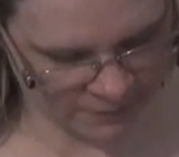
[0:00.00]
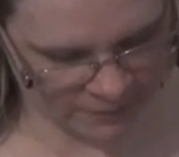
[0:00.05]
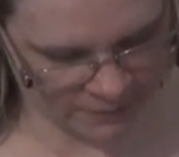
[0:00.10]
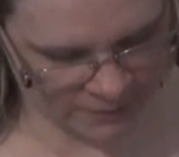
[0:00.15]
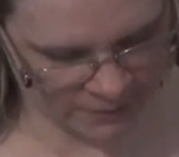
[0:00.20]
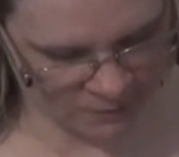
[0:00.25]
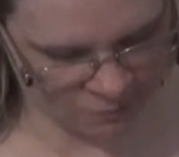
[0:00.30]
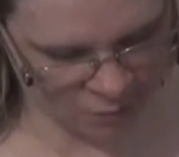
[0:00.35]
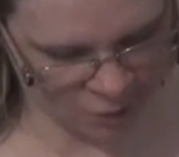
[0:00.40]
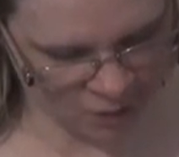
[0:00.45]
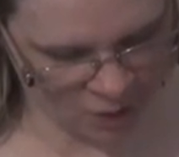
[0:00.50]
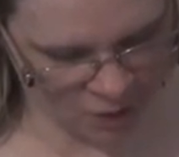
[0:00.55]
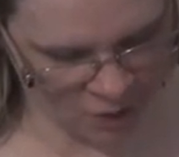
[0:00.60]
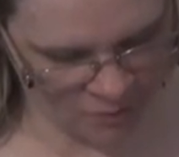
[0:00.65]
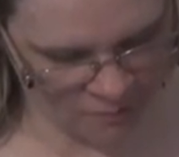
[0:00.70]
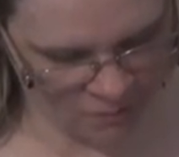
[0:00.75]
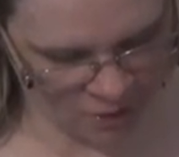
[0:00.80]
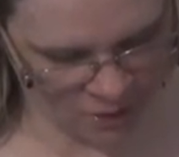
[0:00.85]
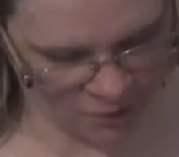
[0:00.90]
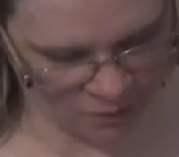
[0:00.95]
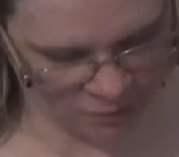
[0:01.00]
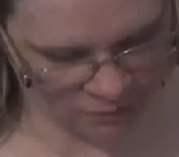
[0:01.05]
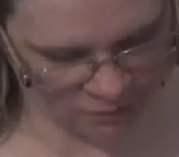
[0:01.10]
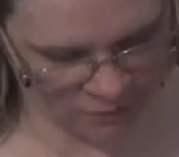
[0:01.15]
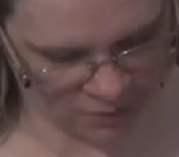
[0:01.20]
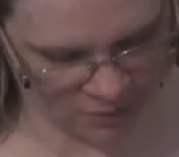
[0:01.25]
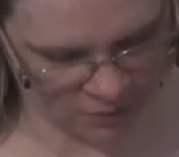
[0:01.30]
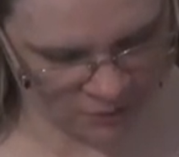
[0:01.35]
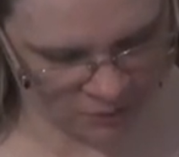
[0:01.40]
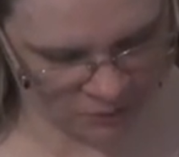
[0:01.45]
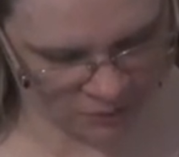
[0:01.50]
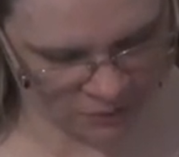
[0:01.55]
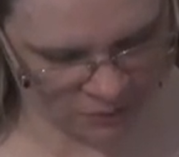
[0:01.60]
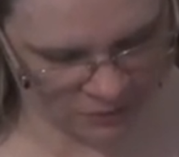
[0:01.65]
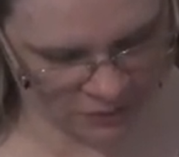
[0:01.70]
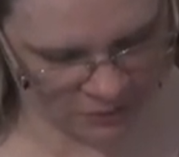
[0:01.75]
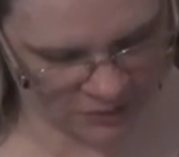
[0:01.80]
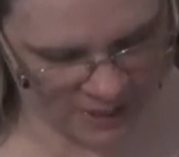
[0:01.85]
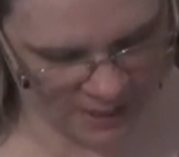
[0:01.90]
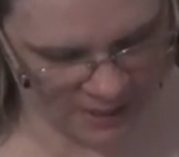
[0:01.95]
within, what ho, my lord, my lord,
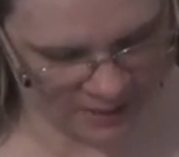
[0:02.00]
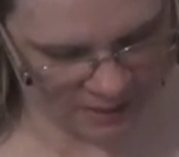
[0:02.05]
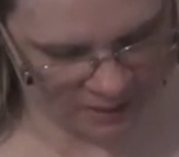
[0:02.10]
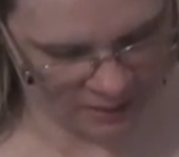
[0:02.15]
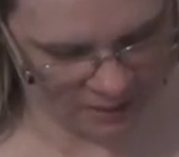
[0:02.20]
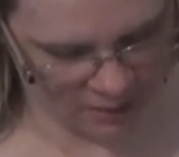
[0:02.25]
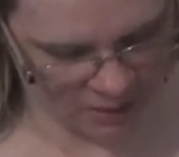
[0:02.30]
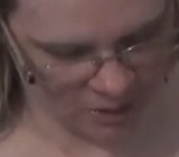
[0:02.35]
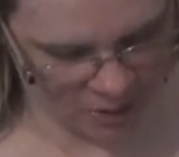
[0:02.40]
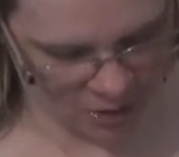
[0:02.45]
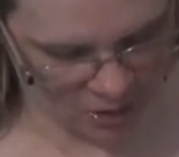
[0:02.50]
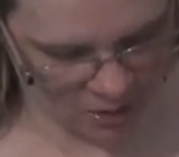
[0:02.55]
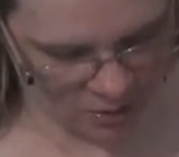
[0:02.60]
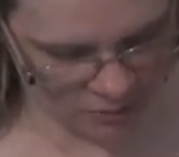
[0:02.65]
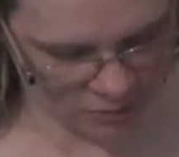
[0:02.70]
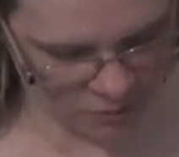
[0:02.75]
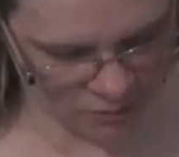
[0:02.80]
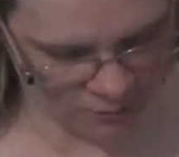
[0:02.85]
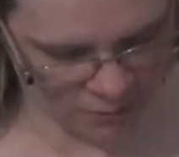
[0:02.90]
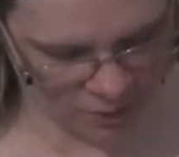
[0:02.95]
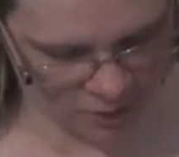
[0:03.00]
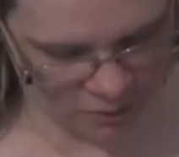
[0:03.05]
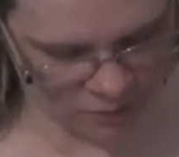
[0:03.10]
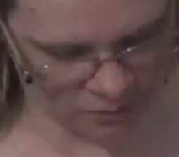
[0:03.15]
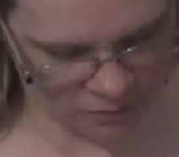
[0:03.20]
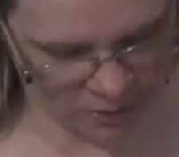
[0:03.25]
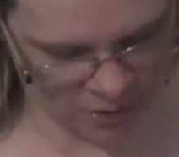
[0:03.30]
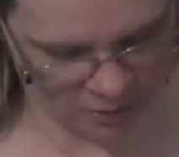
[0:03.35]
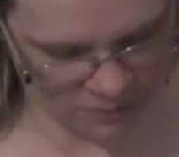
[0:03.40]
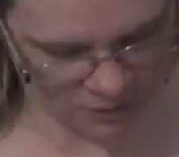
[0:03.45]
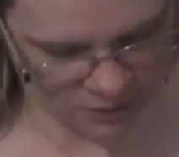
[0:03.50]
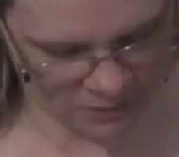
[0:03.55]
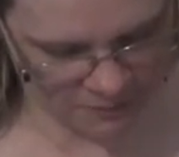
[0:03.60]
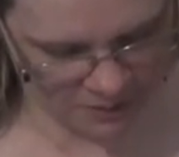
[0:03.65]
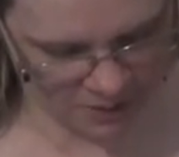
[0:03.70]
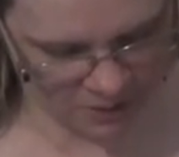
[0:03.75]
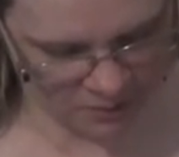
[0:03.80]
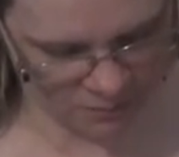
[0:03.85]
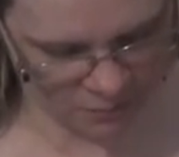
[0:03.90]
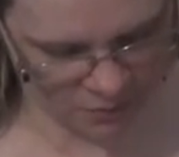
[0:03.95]
who's there? O good my lord, I would
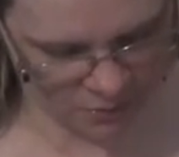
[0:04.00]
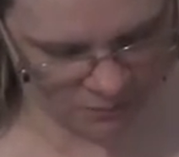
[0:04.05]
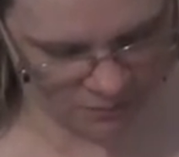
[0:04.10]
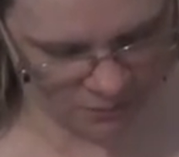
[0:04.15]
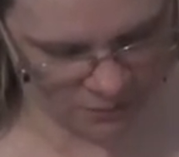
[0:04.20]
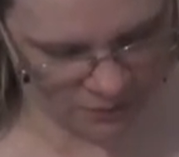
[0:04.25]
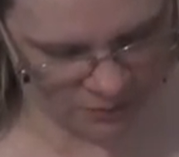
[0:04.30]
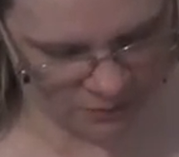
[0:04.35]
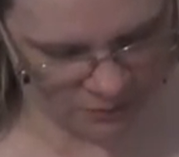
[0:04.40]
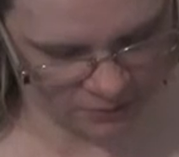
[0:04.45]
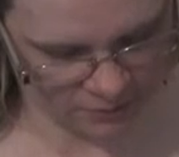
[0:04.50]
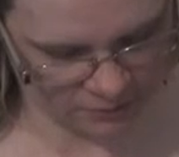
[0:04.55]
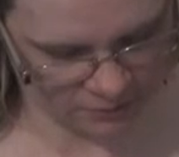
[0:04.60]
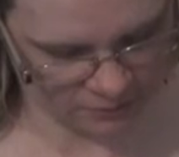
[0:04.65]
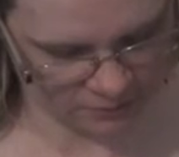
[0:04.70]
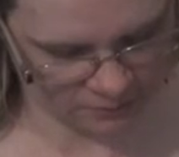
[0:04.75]
speak a word with you.